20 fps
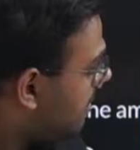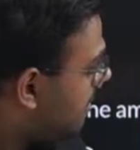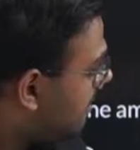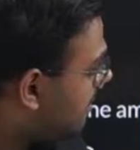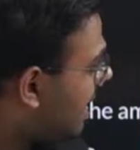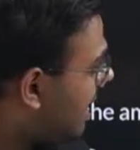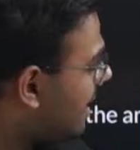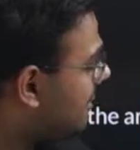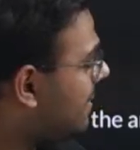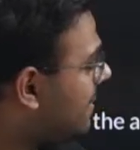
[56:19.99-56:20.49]

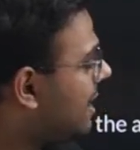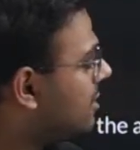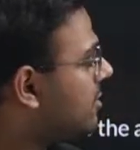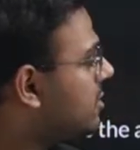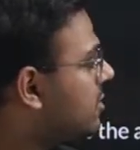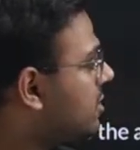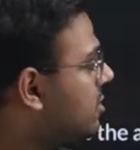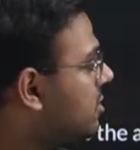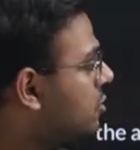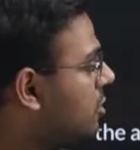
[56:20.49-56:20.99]
mark price,
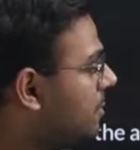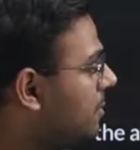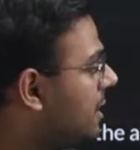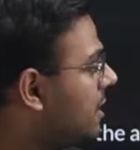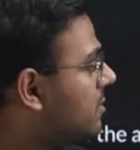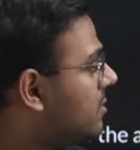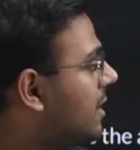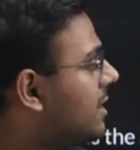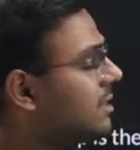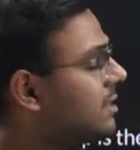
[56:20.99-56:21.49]
which is
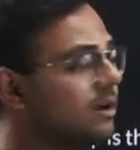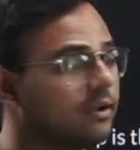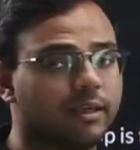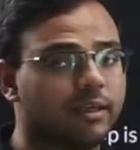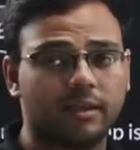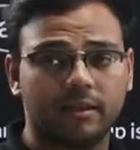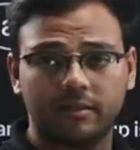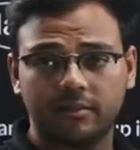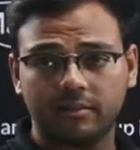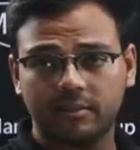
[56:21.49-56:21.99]
rupees 130.